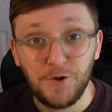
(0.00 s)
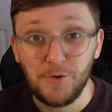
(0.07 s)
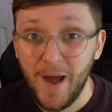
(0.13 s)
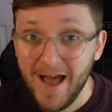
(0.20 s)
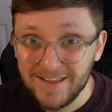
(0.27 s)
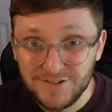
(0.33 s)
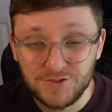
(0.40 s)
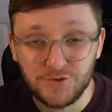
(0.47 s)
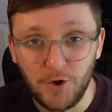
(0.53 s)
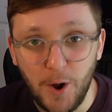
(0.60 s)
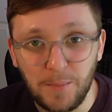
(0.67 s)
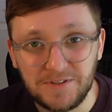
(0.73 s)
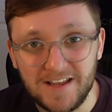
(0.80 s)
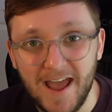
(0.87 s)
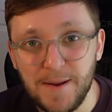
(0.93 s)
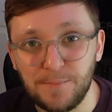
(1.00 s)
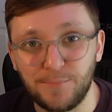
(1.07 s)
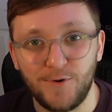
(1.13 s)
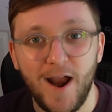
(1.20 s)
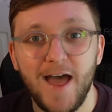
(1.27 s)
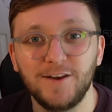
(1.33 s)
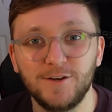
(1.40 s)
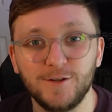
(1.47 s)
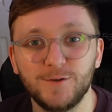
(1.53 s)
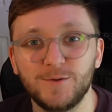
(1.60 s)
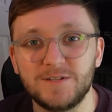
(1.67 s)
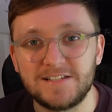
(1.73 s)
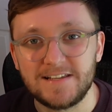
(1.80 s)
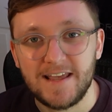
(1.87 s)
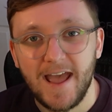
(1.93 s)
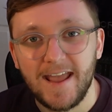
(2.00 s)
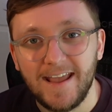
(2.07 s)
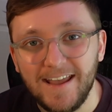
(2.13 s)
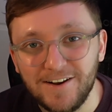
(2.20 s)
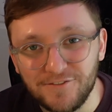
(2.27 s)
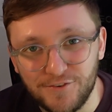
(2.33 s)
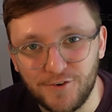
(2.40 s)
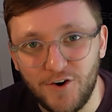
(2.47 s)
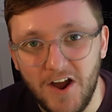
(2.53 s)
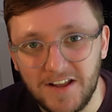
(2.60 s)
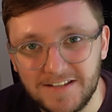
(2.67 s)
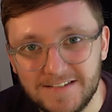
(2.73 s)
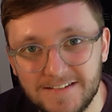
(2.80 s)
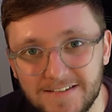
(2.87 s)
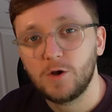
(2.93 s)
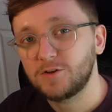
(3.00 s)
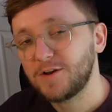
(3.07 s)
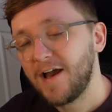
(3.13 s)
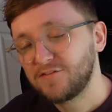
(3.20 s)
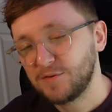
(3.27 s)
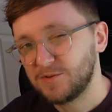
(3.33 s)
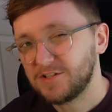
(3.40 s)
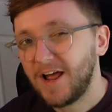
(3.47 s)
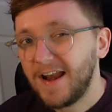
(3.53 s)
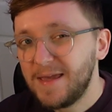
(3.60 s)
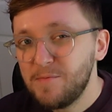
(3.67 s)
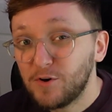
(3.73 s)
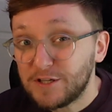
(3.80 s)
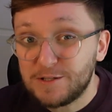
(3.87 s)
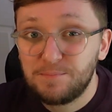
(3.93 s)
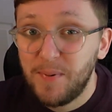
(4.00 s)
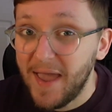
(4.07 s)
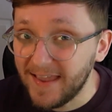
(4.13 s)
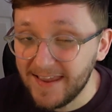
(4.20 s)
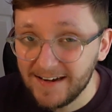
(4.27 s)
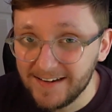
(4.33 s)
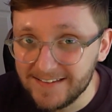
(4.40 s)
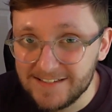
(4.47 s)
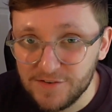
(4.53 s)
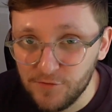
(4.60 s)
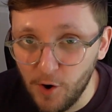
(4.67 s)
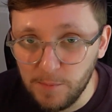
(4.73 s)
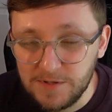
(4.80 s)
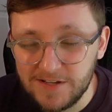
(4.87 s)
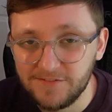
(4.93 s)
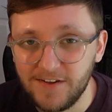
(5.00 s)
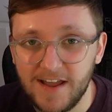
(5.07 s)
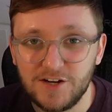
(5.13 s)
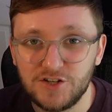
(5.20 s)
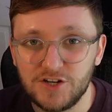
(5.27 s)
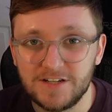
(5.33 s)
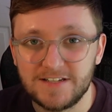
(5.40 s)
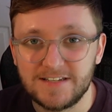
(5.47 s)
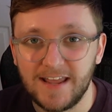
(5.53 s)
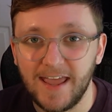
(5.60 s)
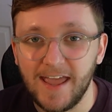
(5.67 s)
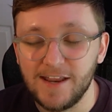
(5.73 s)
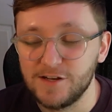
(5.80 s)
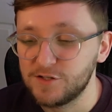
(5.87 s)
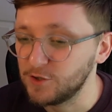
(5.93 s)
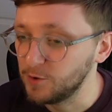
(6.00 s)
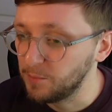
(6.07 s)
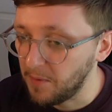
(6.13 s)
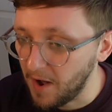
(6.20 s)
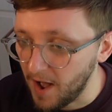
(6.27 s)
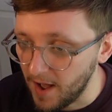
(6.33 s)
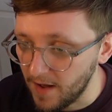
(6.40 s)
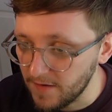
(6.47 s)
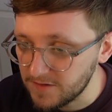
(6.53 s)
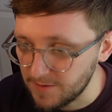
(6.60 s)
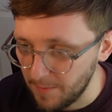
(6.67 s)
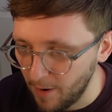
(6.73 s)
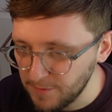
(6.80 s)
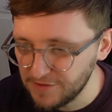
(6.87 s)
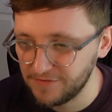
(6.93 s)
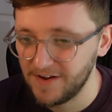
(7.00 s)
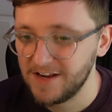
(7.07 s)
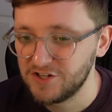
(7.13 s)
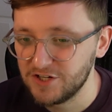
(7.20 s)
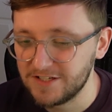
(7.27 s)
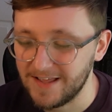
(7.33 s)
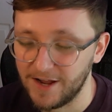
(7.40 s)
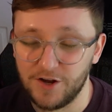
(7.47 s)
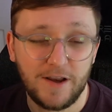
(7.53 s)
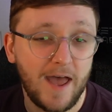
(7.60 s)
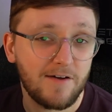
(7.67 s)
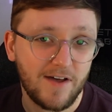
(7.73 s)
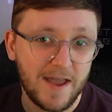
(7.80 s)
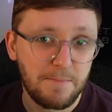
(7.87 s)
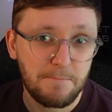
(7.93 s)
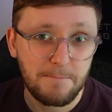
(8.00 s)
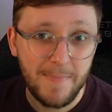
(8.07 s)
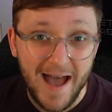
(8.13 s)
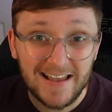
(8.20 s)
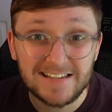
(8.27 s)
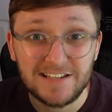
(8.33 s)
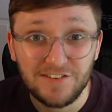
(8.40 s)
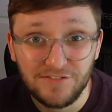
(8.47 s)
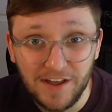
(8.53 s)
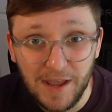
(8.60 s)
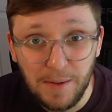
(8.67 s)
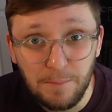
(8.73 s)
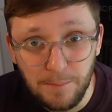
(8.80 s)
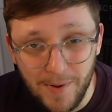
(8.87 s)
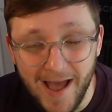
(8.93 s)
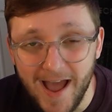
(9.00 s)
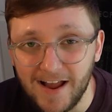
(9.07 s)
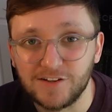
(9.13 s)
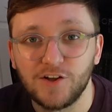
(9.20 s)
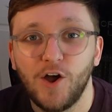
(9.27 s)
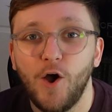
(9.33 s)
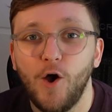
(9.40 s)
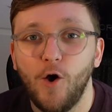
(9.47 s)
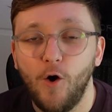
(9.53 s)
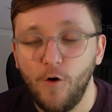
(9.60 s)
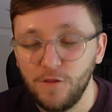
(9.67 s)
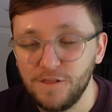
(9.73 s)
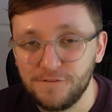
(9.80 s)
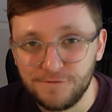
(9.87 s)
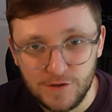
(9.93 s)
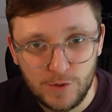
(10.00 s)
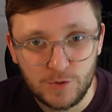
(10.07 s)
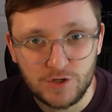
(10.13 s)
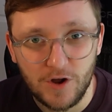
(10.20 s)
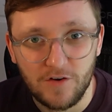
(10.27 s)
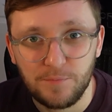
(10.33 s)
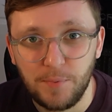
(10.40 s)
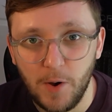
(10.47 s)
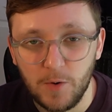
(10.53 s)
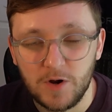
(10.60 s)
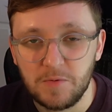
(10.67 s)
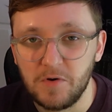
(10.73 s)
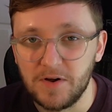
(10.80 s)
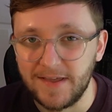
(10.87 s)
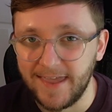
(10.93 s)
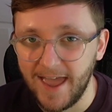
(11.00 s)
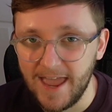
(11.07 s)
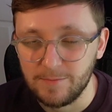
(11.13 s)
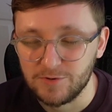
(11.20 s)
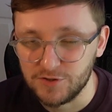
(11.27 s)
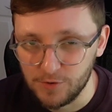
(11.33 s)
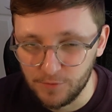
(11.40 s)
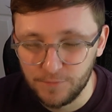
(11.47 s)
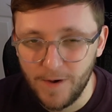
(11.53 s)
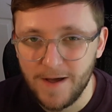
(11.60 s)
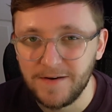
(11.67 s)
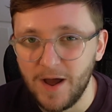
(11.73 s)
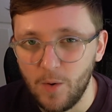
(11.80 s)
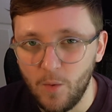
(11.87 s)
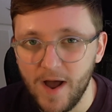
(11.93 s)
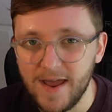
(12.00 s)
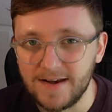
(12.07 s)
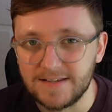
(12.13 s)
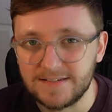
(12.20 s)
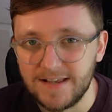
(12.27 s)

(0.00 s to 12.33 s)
who has dropped a brand new ZA hint for us. We also have some slightly more speculative observations to get into, but some observations that could have a massive impact on the future of Pokemon games, and you'll find out why in a